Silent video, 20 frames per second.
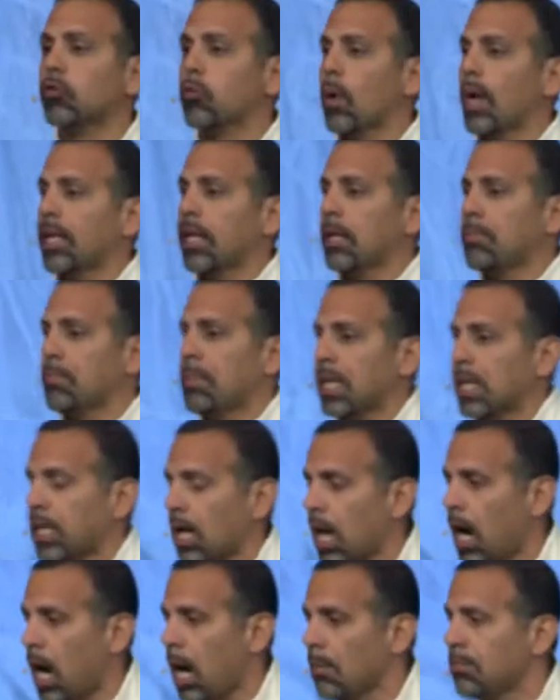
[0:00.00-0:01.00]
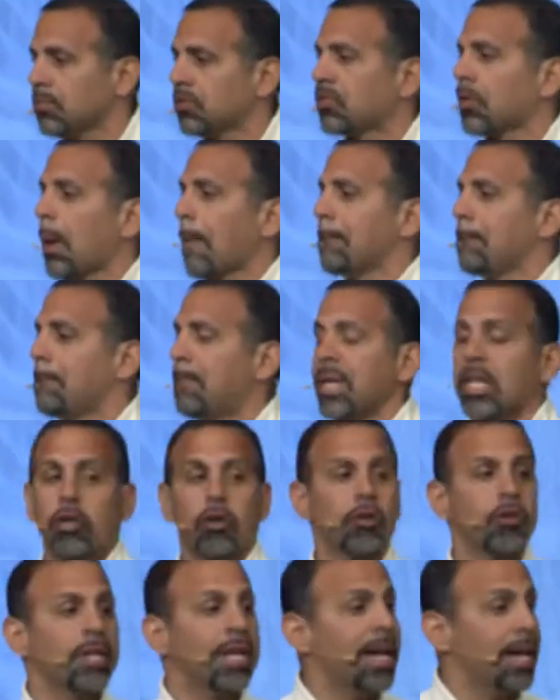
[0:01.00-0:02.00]
when it becomes
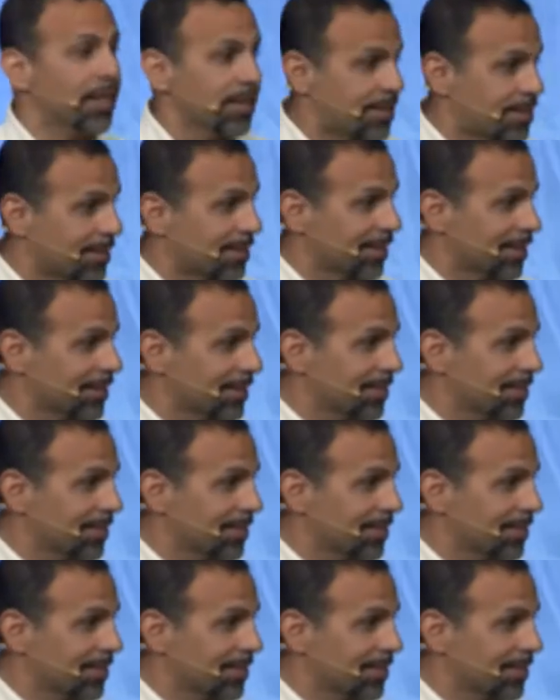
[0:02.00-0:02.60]
bitterness.